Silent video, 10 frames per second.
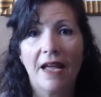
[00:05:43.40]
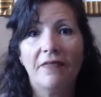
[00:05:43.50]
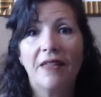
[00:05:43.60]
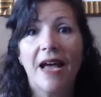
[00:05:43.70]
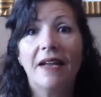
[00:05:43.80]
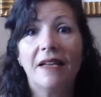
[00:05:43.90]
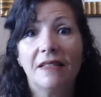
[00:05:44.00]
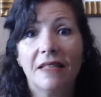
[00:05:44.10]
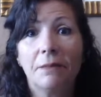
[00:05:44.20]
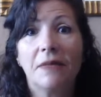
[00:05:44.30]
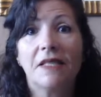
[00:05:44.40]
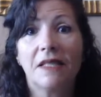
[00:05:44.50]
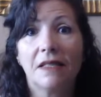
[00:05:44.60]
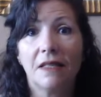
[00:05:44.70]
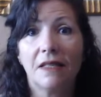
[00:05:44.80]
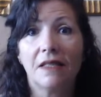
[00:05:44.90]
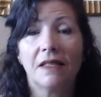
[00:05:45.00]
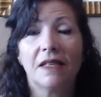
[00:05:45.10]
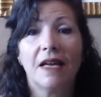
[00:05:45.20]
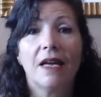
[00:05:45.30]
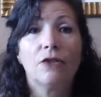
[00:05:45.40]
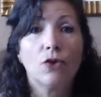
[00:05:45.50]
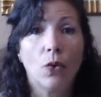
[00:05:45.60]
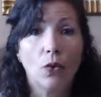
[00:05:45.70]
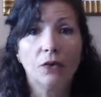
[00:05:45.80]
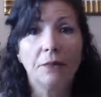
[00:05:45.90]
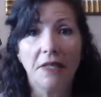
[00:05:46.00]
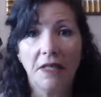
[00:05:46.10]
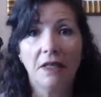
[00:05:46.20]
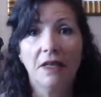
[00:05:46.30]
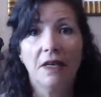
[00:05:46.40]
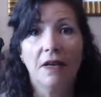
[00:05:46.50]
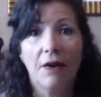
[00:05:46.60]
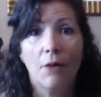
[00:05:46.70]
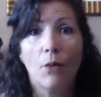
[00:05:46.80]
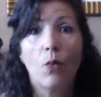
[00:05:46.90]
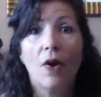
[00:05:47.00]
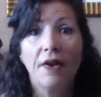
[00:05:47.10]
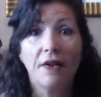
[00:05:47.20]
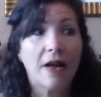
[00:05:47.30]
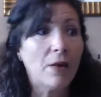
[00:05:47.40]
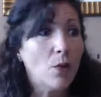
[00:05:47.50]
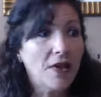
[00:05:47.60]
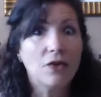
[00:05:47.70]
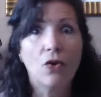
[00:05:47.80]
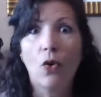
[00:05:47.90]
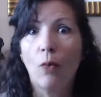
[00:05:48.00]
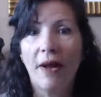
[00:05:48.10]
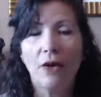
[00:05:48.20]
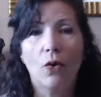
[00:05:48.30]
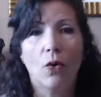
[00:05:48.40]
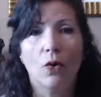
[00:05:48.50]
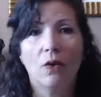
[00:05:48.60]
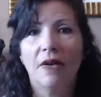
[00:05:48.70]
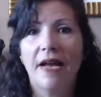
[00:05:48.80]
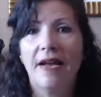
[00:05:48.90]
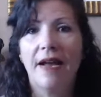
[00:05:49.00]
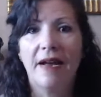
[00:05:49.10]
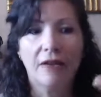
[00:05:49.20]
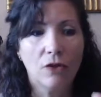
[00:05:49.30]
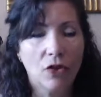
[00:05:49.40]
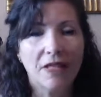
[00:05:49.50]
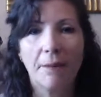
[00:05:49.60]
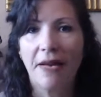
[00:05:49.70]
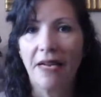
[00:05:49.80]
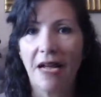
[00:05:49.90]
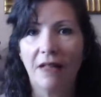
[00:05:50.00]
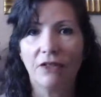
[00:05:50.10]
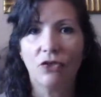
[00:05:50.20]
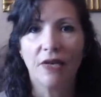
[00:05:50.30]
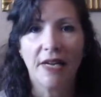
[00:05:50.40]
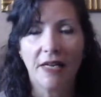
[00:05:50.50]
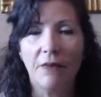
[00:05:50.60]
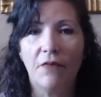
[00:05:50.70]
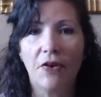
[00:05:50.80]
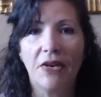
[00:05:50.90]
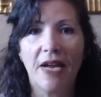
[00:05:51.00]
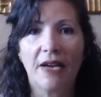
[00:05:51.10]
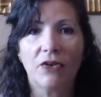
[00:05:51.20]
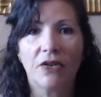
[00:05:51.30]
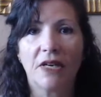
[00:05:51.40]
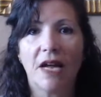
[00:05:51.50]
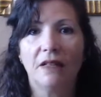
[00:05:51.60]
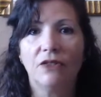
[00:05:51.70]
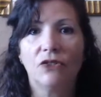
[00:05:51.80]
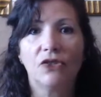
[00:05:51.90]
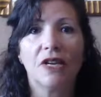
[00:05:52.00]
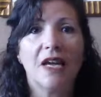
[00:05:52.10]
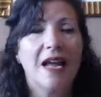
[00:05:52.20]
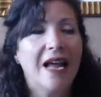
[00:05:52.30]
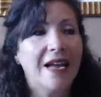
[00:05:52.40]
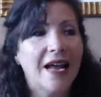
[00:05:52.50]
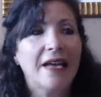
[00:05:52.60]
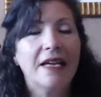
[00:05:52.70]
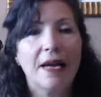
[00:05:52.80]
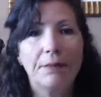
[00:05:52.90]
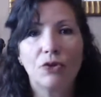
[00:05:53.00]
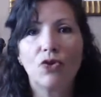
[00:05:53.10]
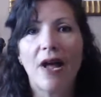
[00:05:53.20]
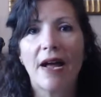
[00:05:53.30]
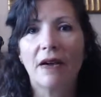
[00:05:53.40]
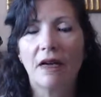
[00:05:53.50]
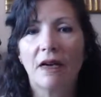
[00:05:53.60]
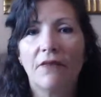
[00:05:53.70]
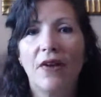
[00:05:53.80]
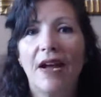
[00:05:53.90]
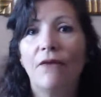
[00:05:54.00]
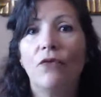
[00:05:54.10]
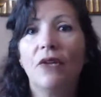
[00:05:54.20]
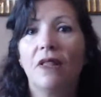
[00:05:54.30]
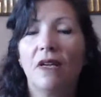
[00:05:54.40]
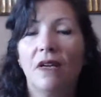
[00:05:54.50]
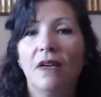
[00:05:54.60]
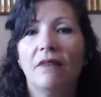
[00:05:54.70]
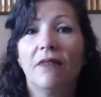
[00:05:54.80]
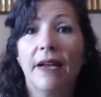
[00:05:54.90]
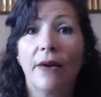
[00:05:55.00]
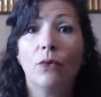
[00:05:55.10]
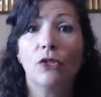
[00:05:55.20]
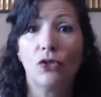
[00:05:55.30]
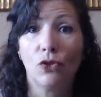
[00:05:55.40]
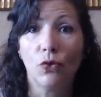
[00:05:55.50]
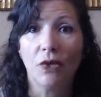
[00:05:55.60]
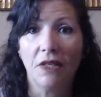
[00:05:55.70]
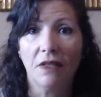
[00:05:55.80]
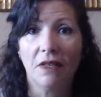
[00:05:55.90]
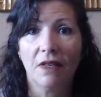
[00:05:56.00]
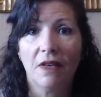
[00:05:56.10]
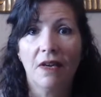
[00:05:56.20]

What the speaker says: And that hits and misses list told me what I went goal by goal, and I looked at my calendar, and I keep very accurate calendars, and I kept track of everything that I was doing